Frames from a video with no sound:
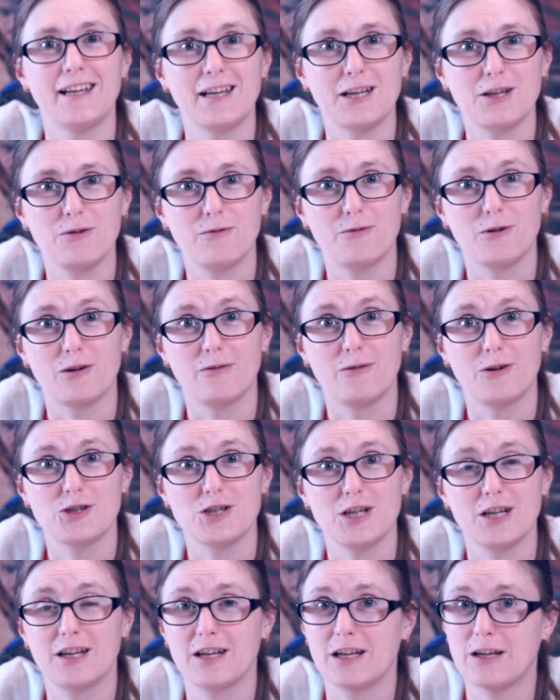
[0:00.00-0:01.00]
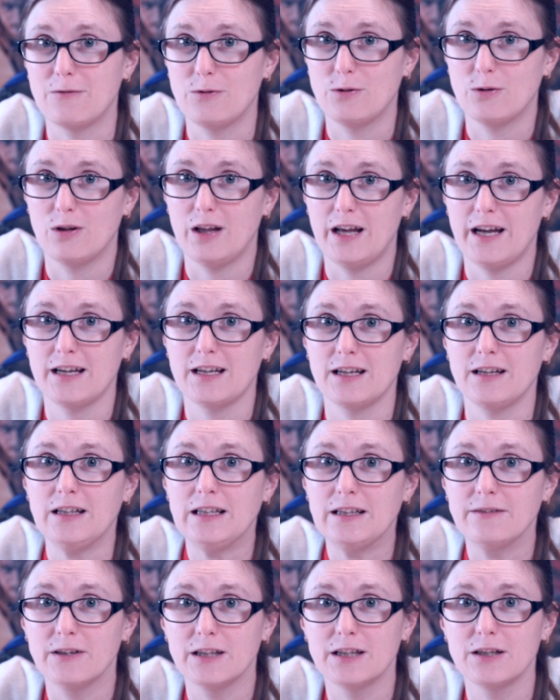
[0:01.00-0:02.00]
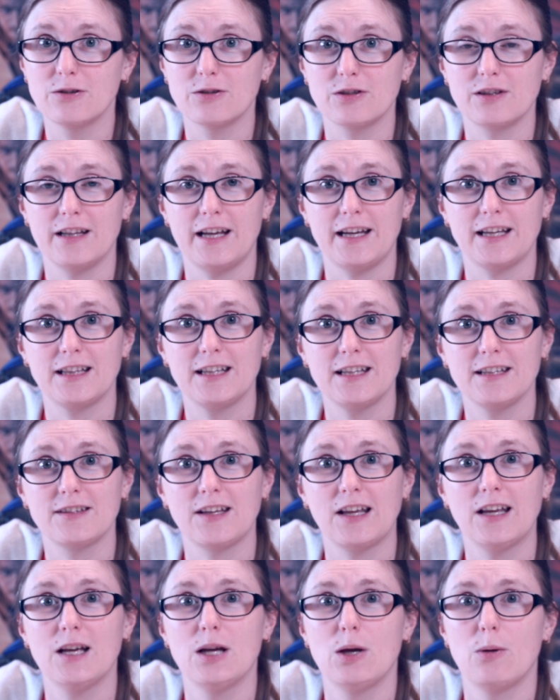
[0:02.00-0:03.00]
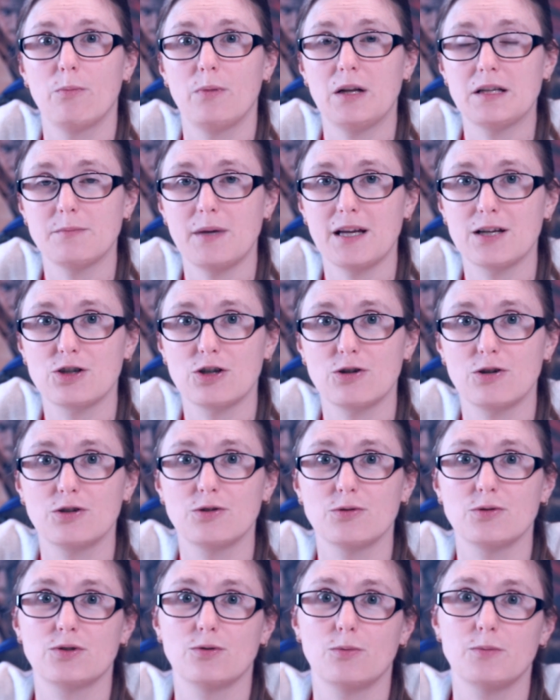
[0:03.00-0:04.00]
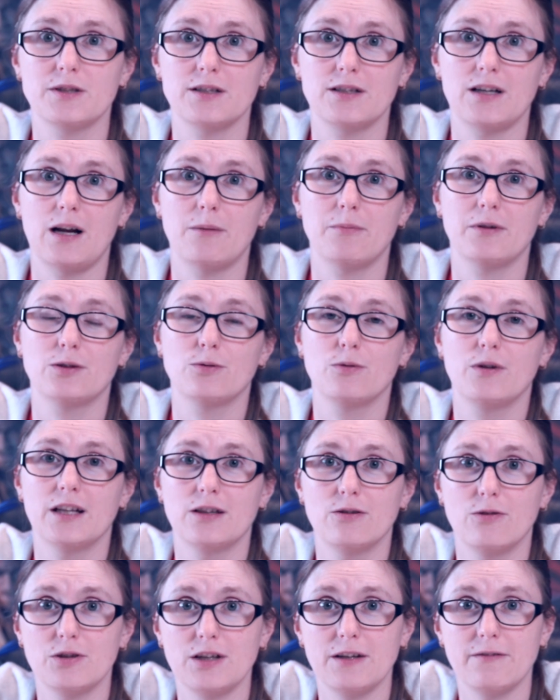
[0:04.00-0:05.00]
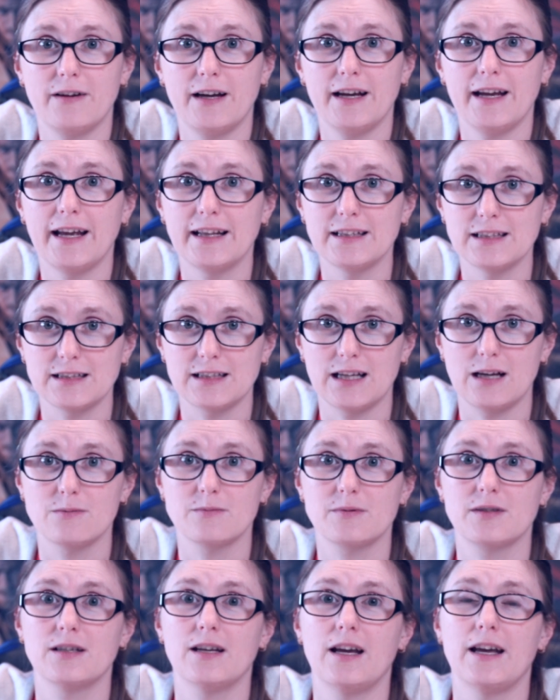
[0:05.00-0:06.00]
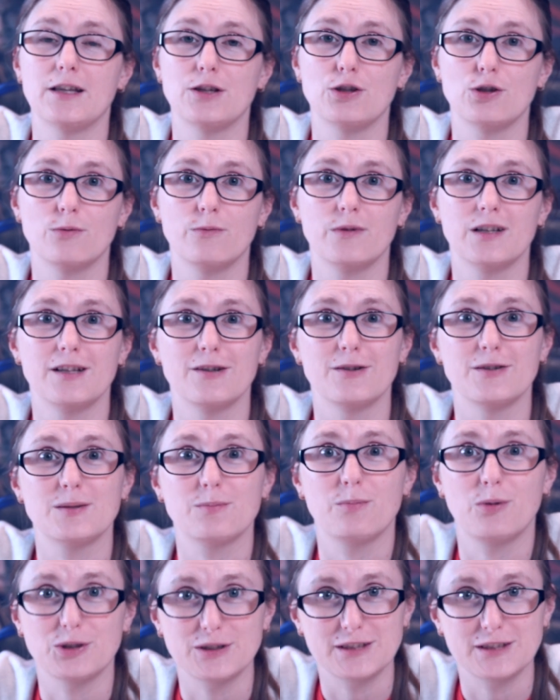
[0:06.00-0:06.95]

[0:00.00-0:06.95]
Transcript: Thank you for watching. If you like videos like this, please make sure to subscribe to get notified anytime a new video is